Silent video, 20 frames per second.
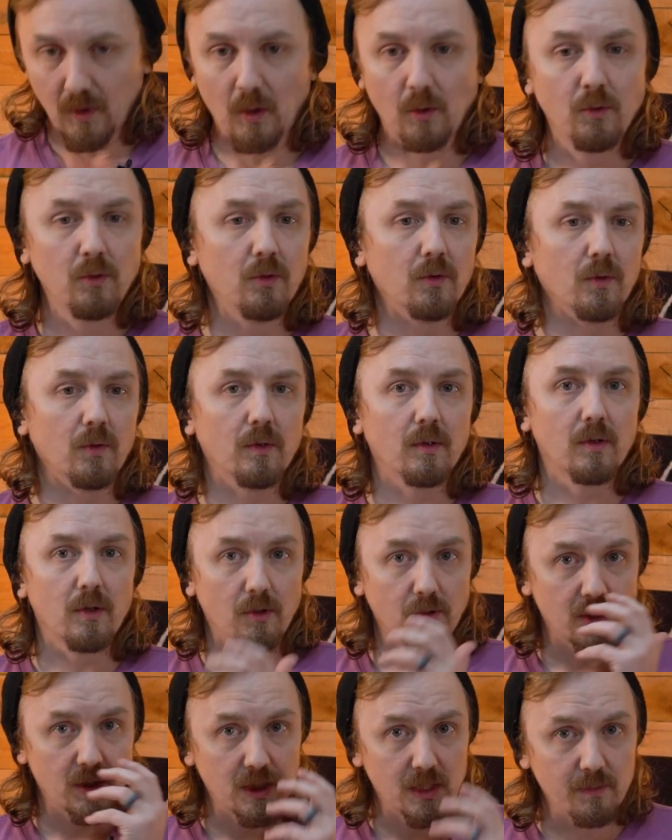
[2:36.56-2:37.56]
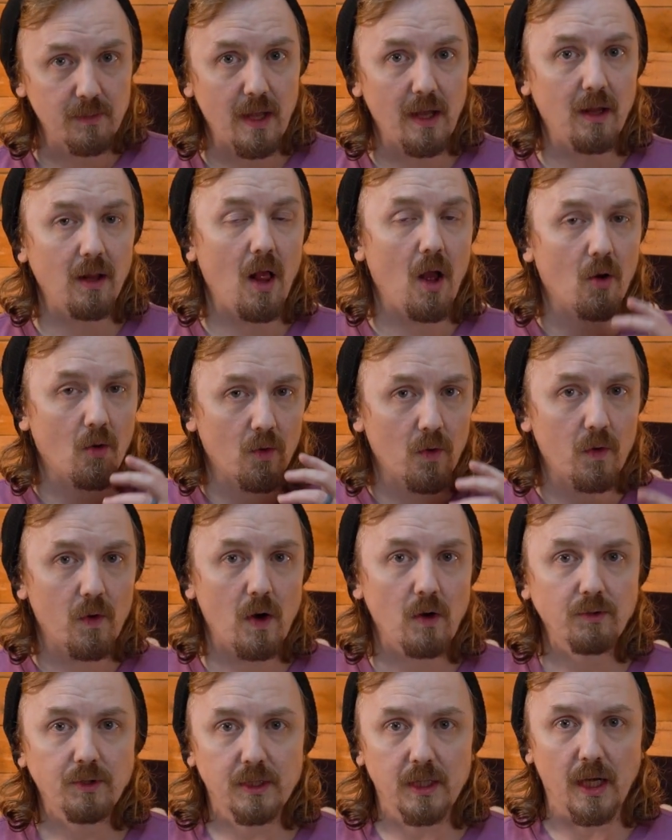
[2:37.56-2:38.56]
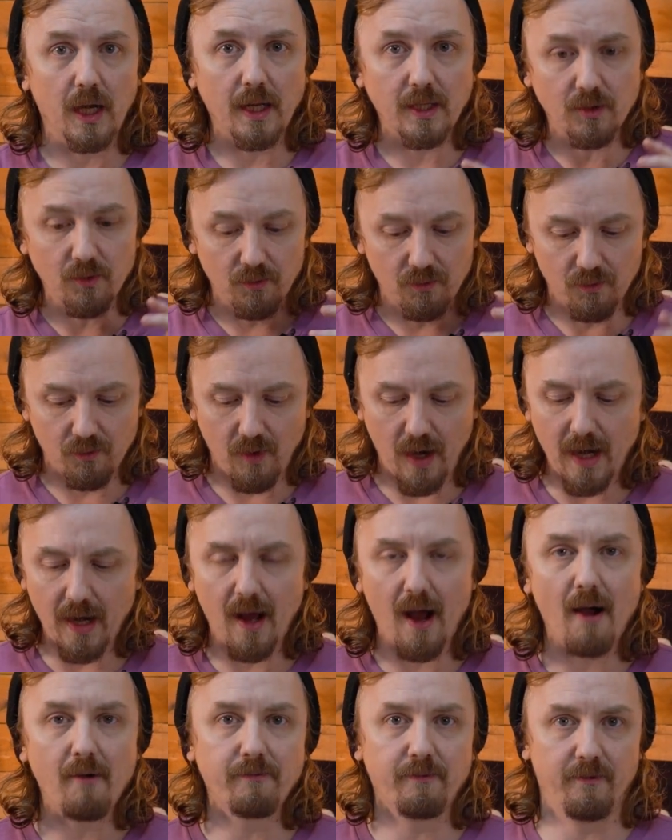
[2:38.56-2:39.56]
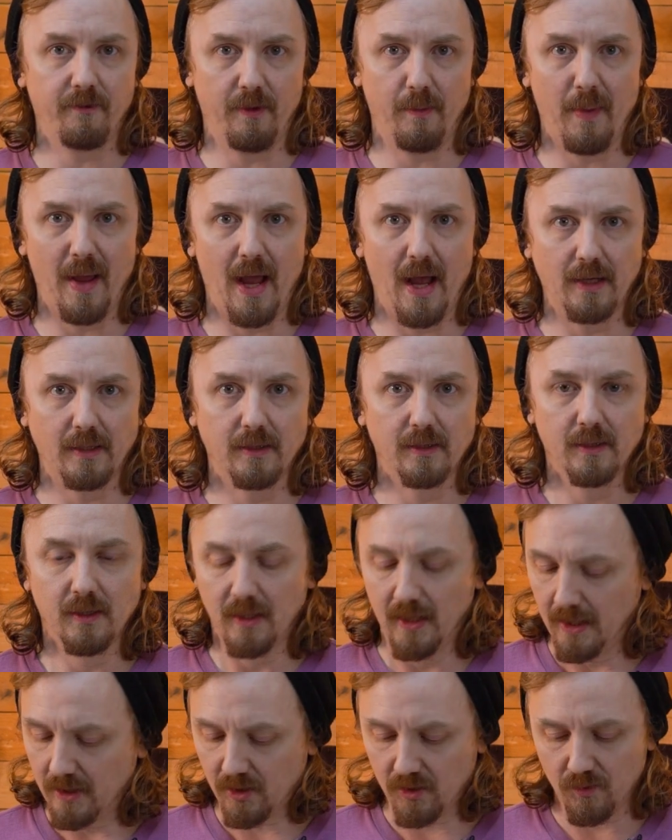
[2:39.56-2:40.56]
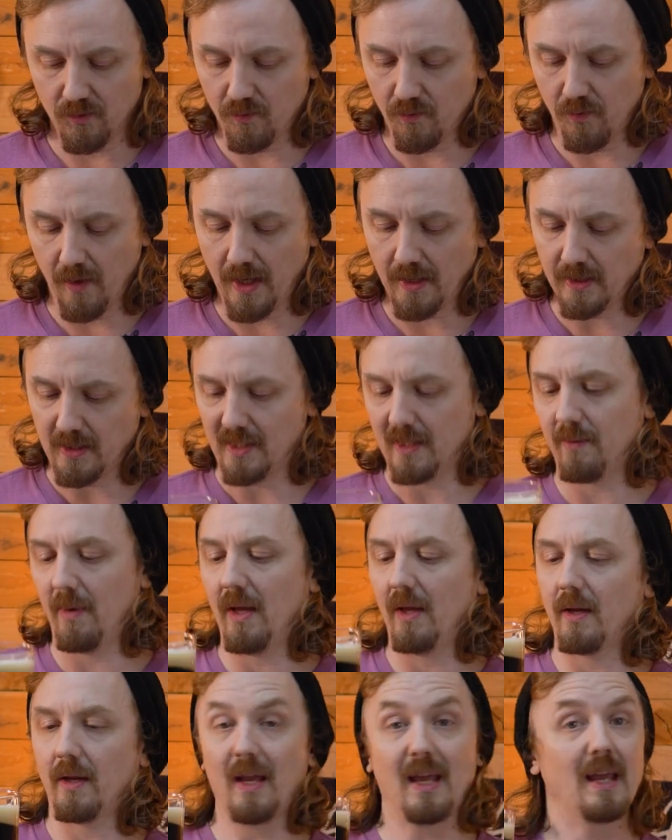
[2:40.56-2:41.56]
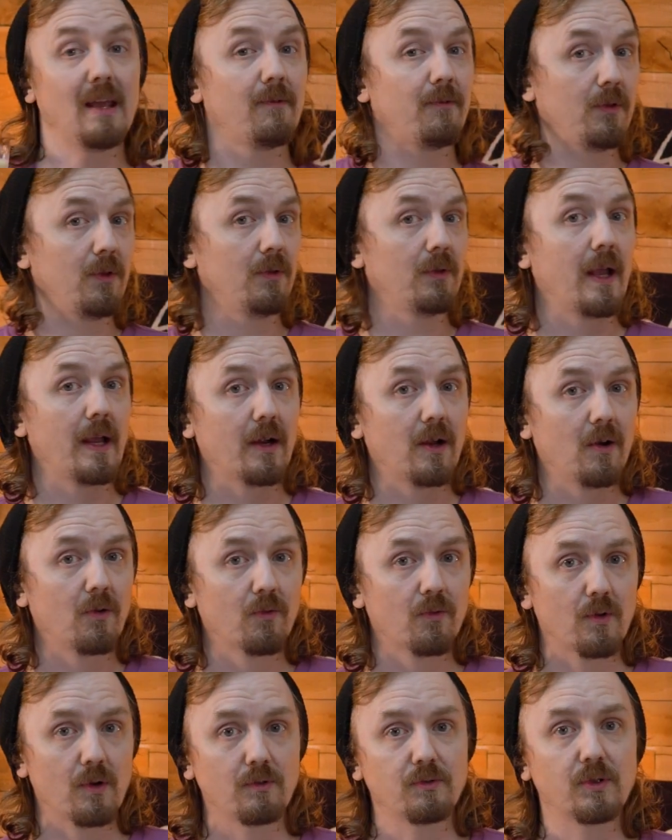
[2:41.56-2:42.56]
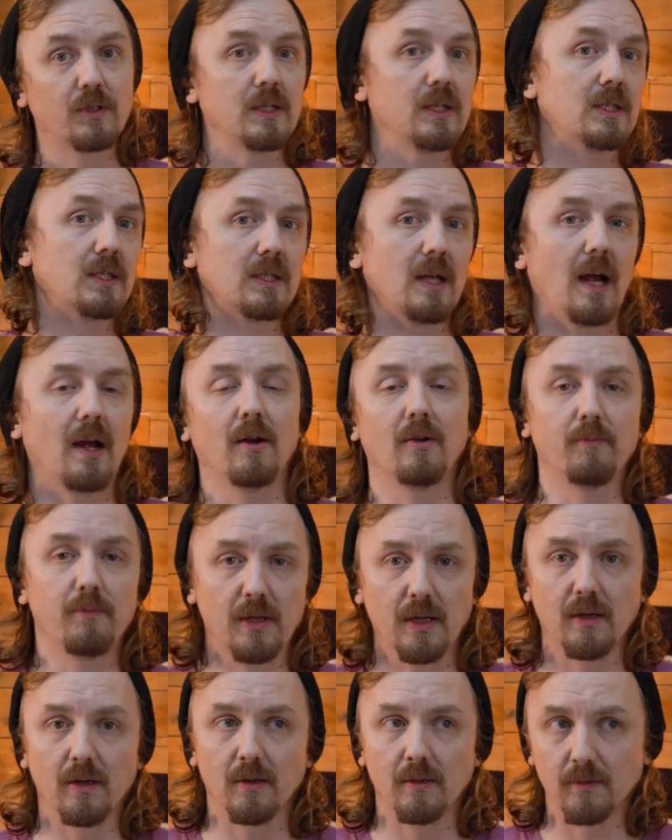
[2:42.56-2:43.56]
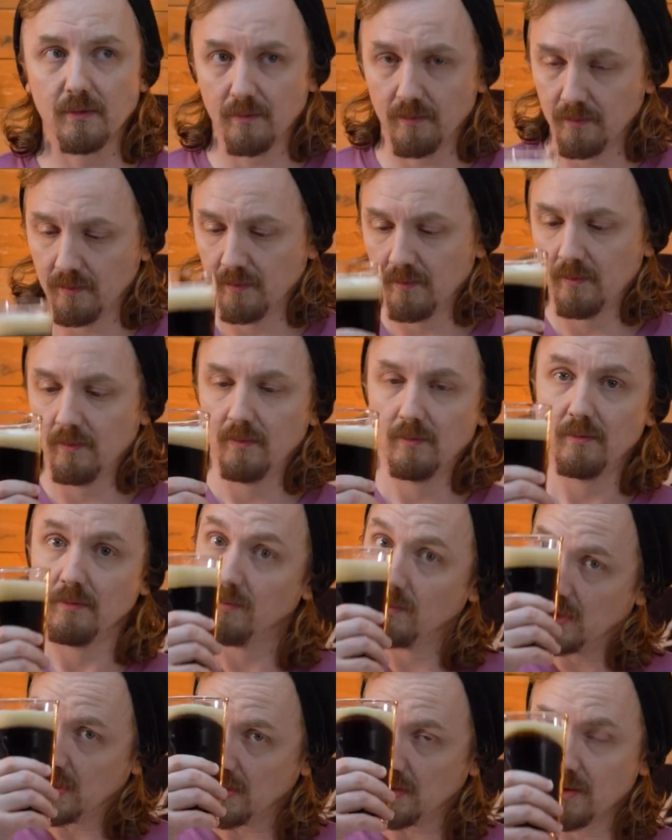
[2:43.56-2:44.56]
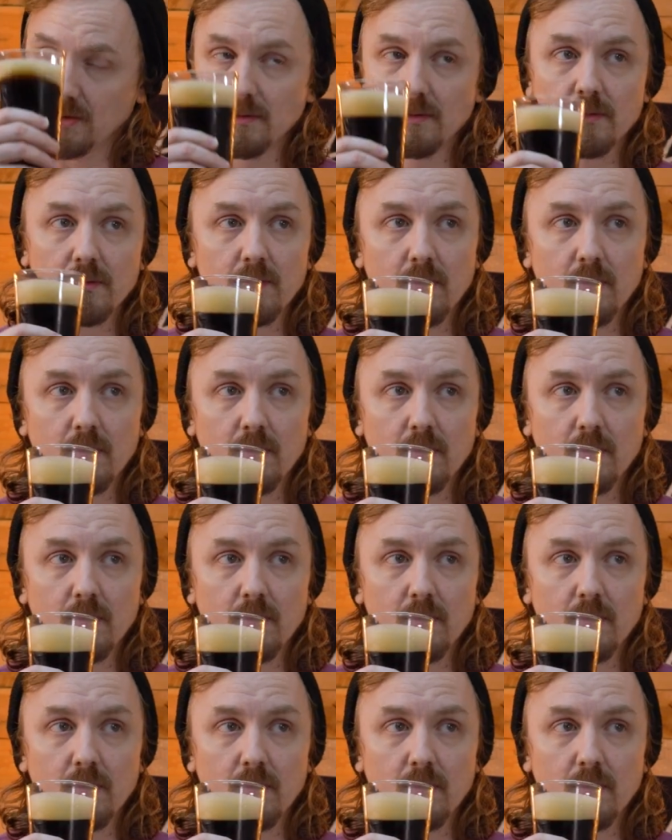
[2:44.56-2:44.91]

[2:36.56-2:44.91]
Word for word: Ooh, you smell roastiness right off of the bat. It's great smelling if you like a roasty style beer. Cheers.